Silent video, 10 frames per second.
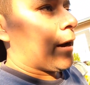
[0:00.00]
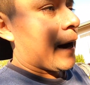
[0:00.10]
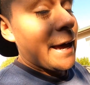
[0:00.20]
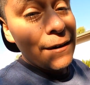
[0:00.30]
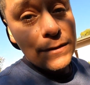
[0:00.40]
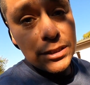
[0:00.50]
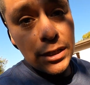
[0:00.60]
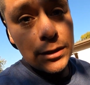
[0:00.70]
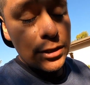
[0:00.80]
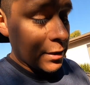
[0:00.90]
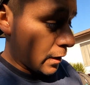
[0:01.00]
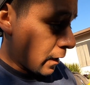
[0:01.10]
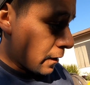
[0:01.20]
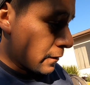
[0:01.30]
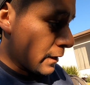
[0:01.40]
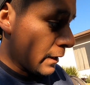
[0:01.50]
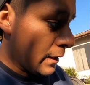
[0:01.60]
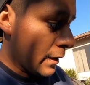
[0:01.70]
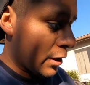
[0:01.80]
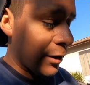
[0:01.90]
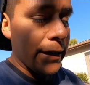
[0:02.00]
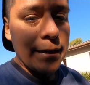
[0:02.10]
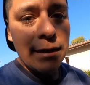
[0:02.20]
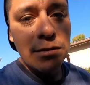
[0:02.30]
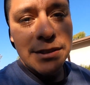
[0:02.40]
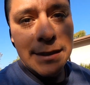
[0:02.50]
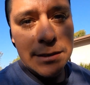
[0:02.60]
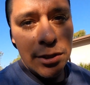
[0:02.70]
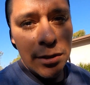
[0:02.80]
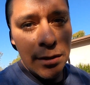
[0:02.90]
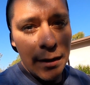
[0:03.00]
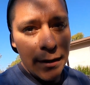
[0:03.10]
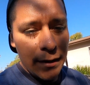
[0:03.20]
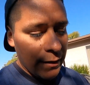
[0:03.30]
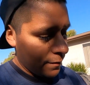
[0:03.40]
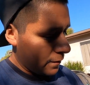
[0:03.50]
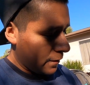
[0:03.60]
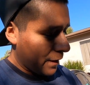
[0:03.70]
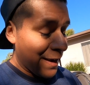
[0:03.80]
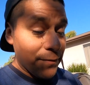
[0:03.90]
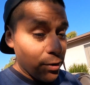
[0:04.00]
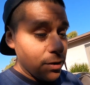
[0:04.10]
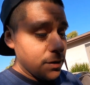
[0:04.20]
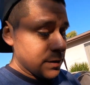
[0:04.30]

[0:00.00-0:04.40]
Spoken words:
I haven't touched the crank angle sensor ever,